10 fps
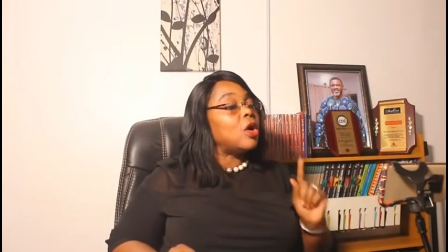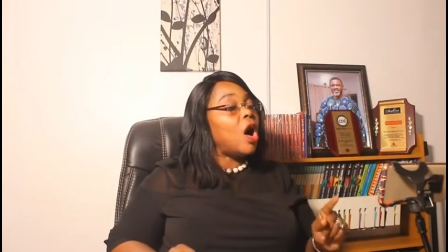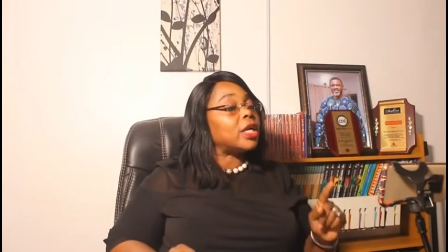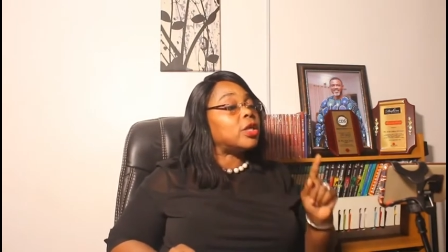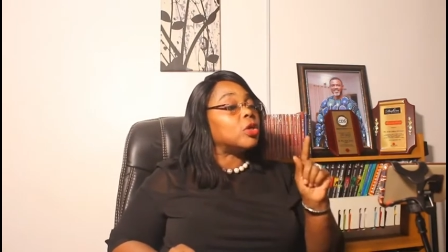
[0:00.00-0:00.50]

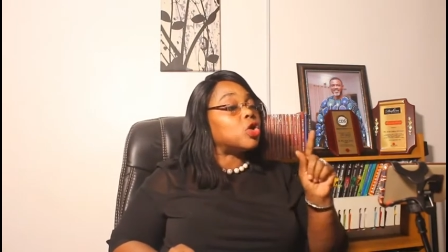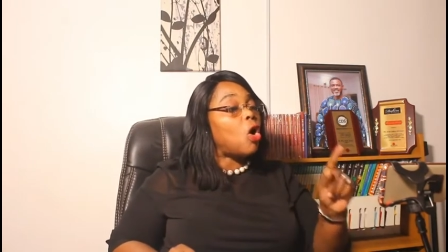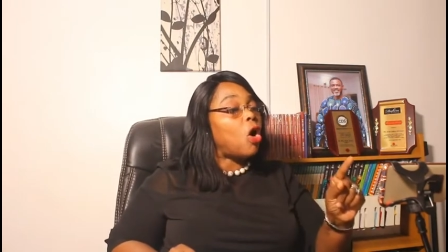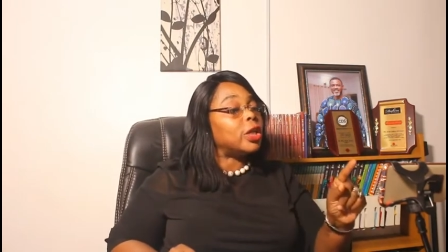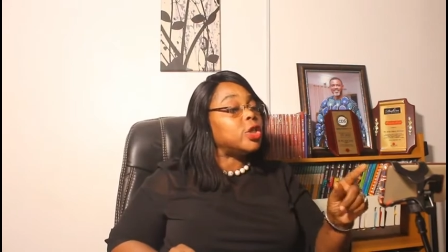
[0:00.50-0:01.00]
God could
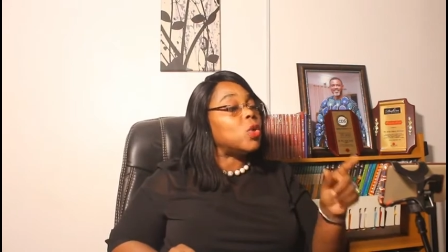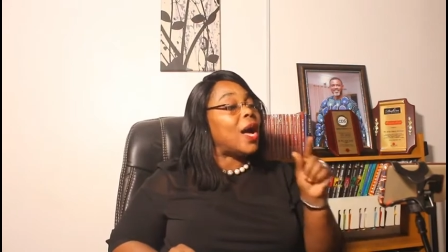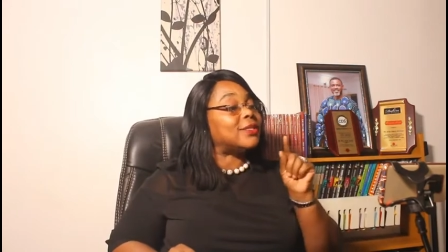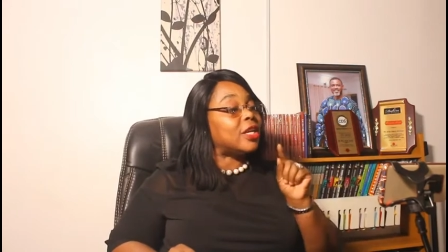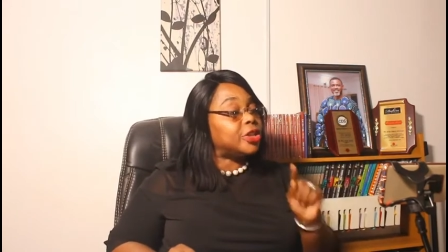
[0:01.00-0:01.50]
call you
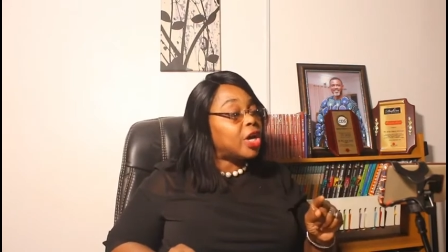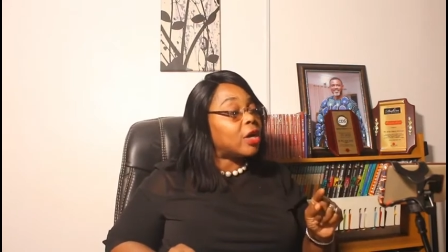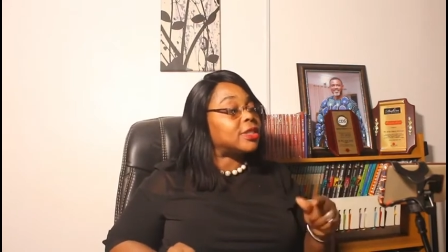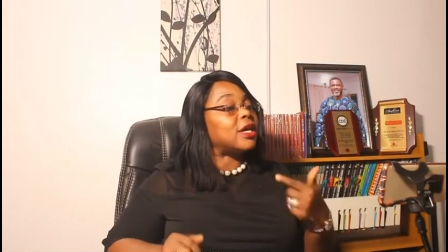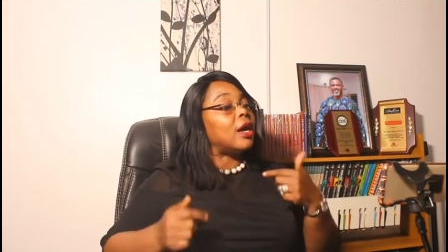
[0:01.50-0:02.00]
as a
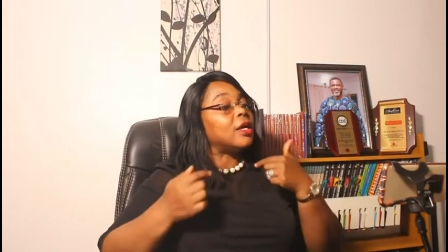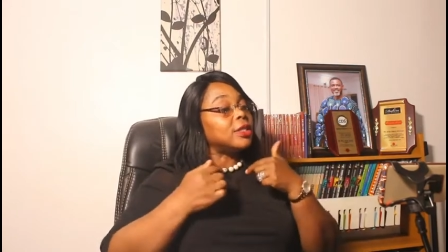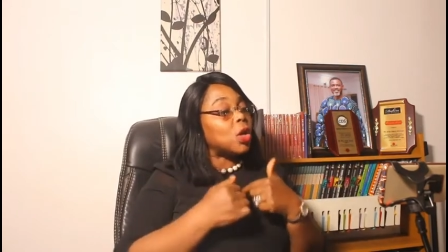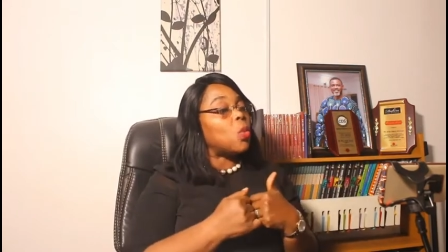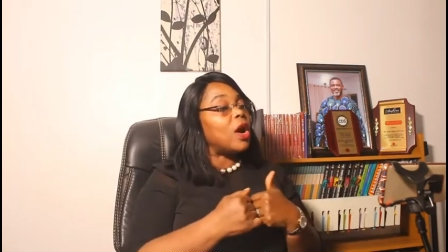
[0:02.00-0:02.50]
doctor
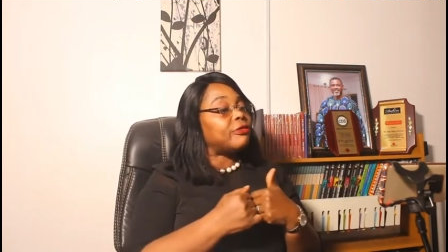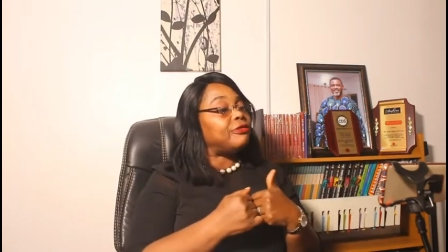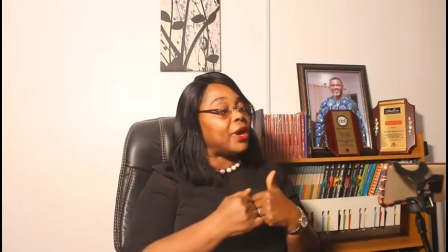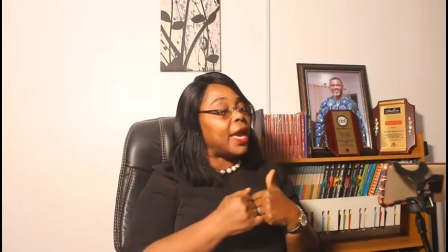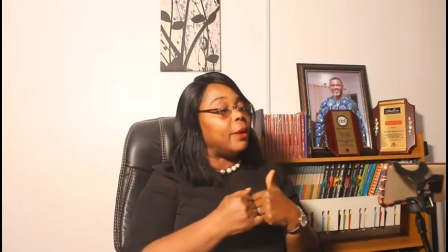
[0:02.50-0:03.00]
to work
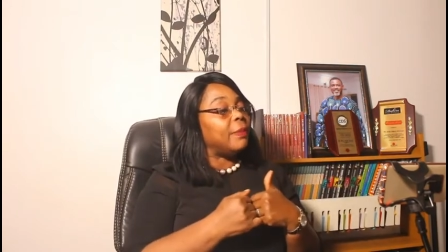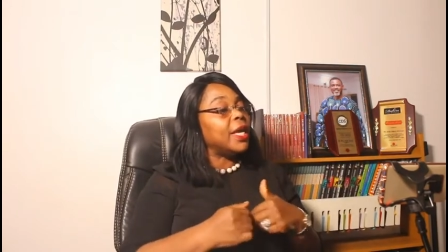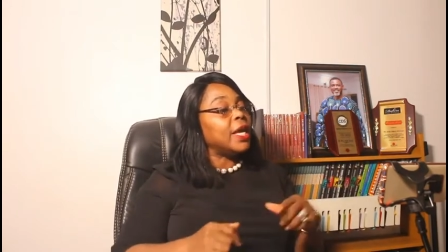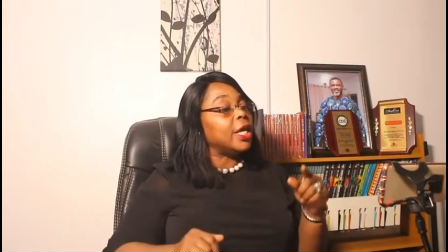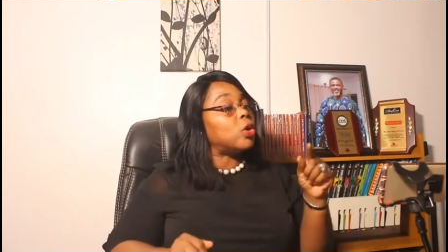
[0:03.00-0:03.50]
for Him.
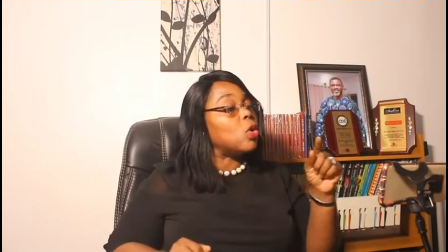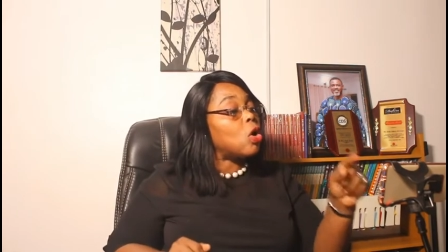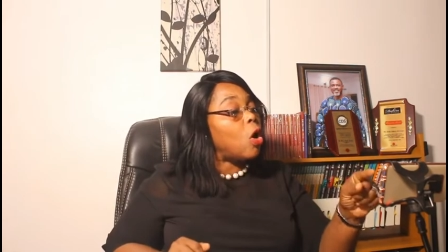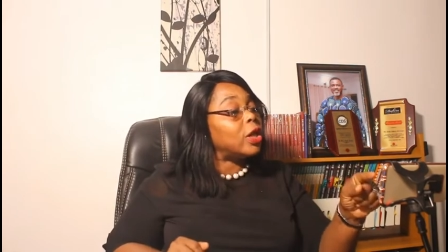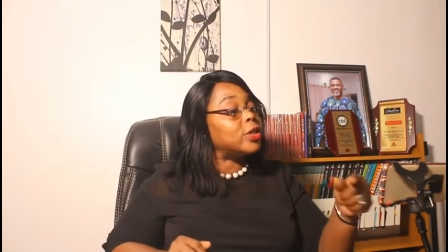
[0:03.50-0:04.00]
He
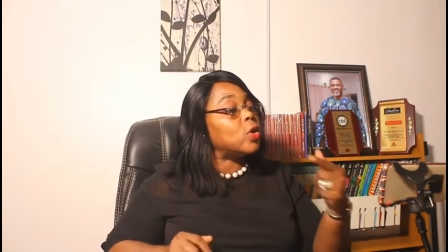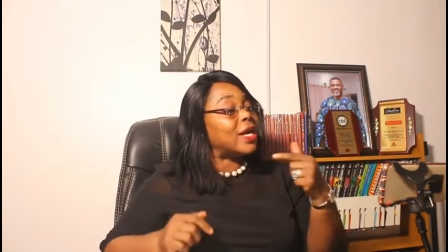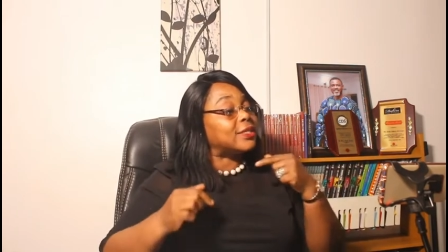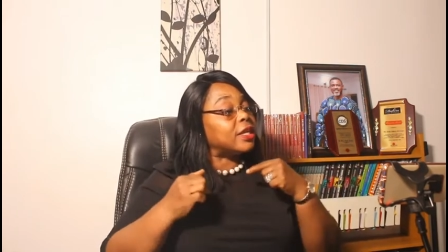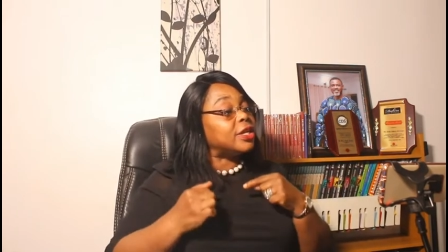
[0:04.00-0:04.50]
could call you
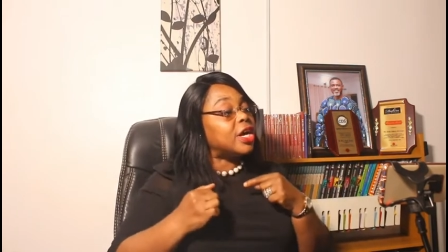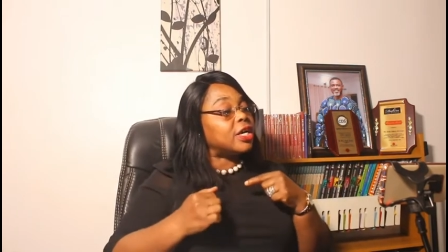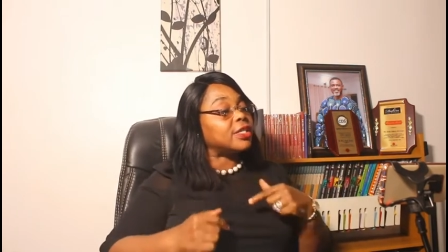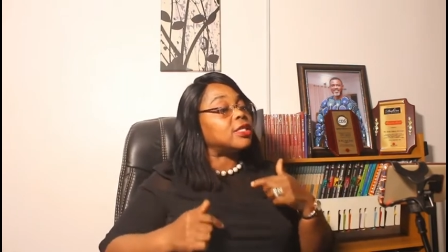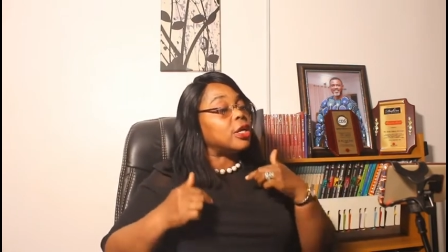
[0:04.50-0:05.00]
as a
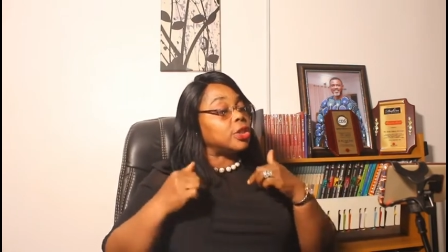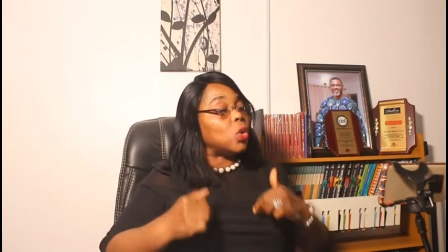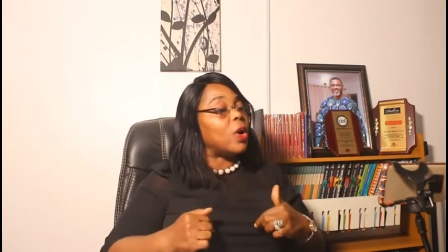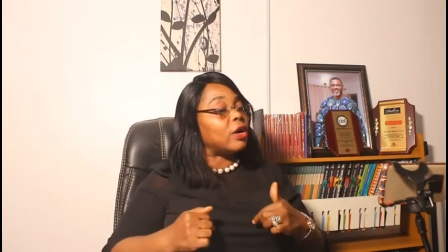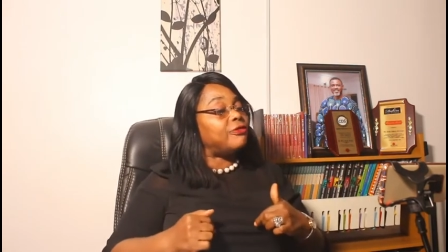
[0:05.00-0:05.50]
nurse
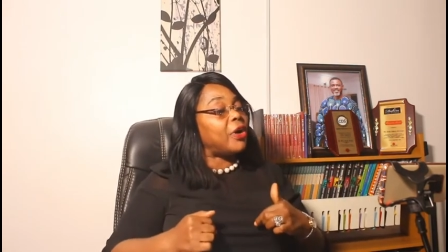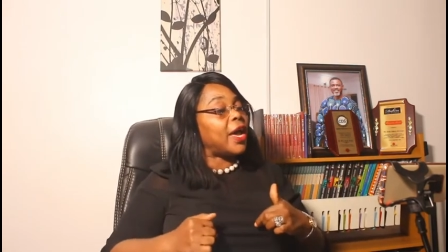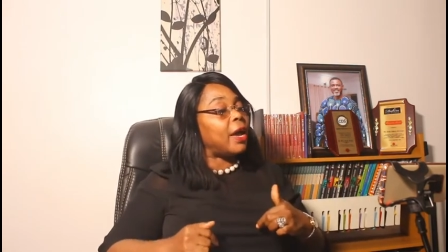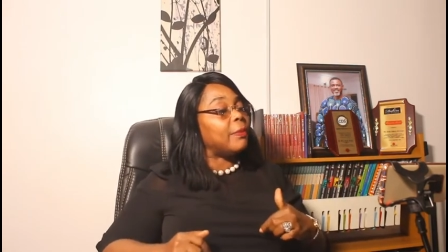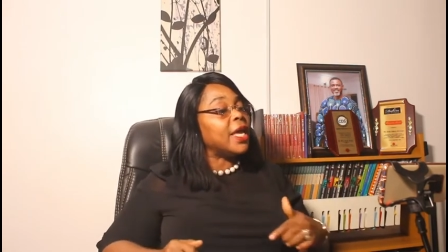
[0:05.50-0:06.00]
to work for
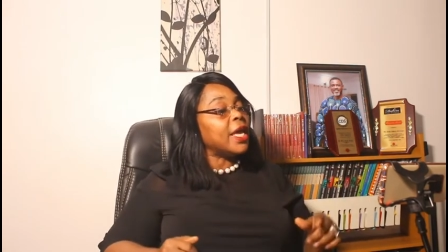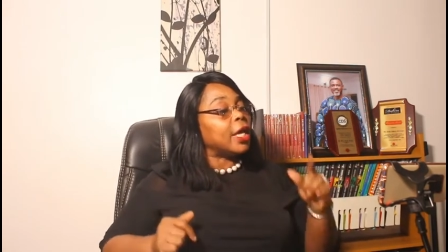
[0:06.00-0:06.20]
Him.